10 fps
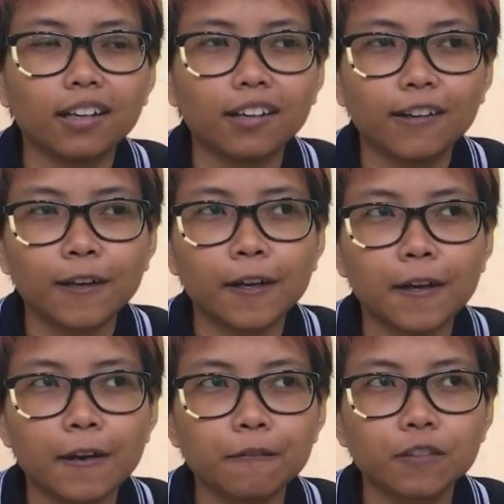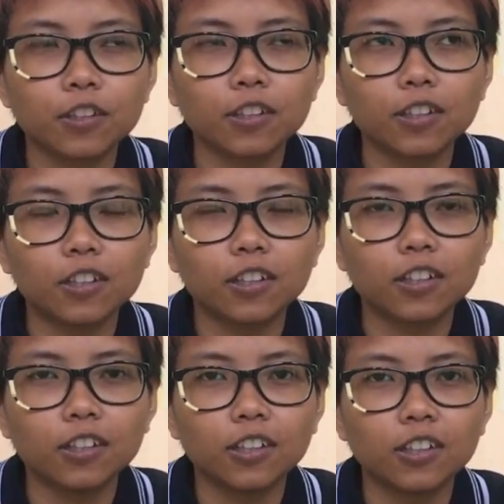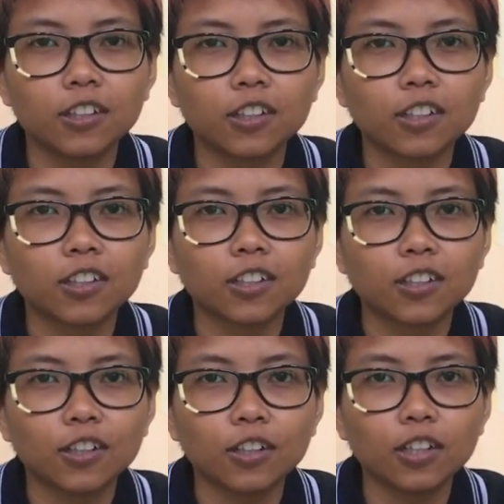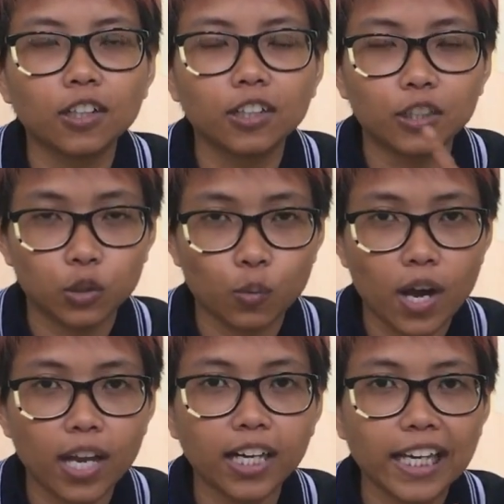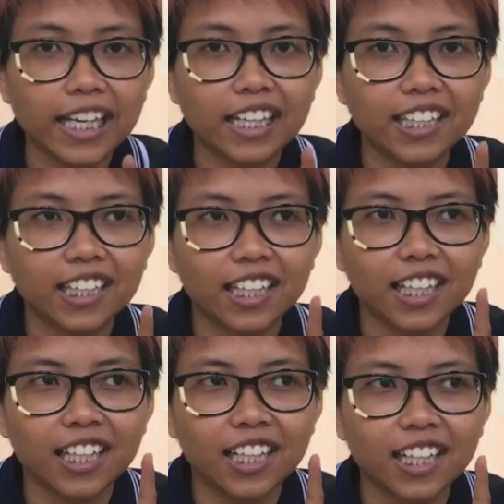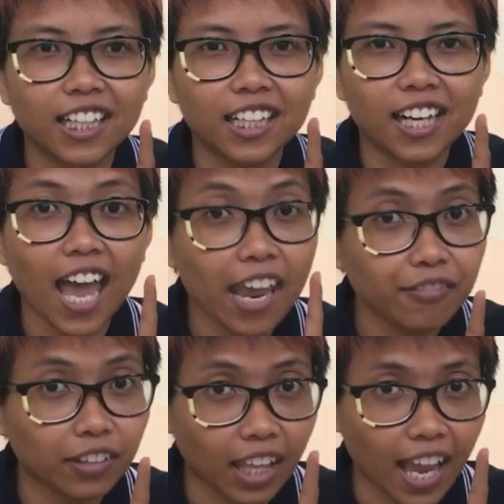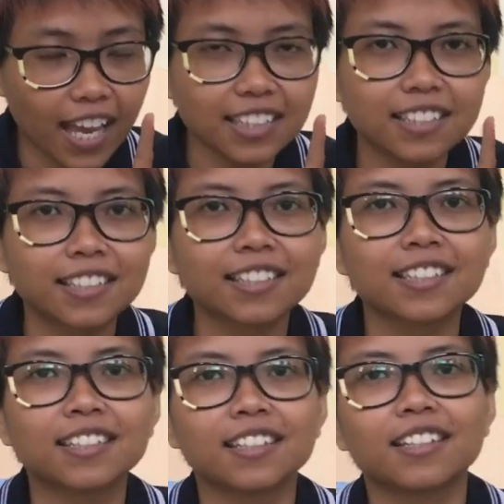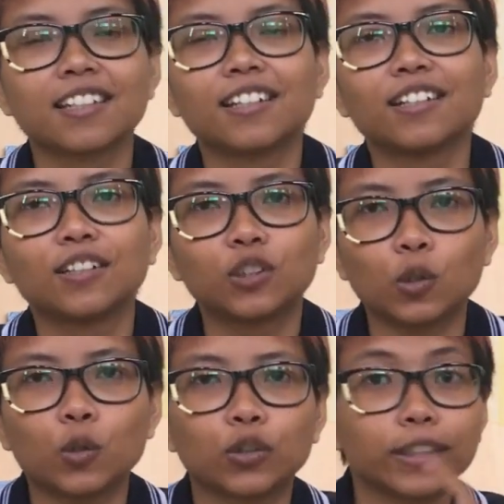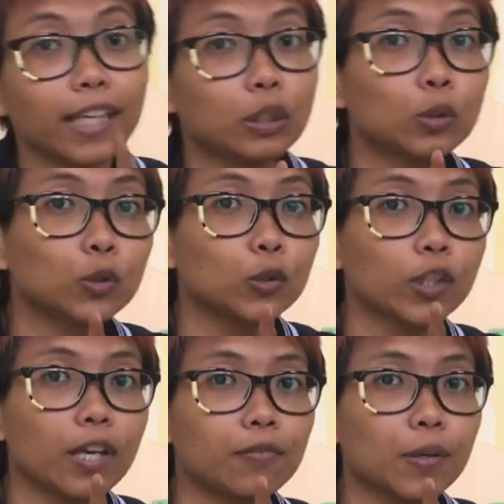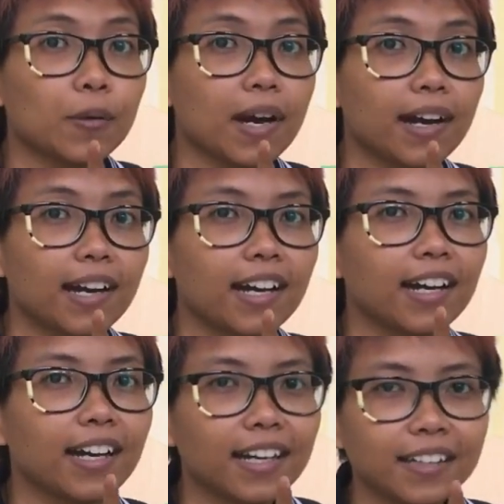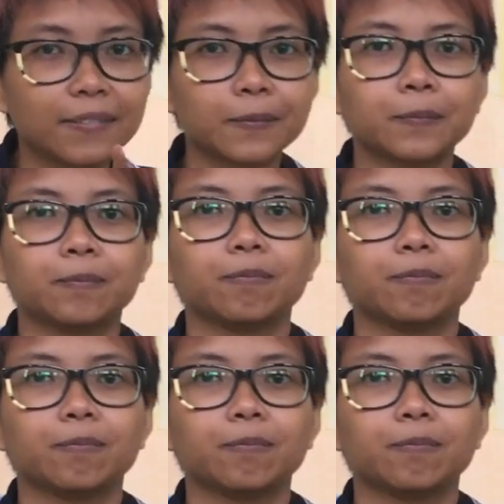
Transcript: After this one in a live class. So stay tuned, everyone.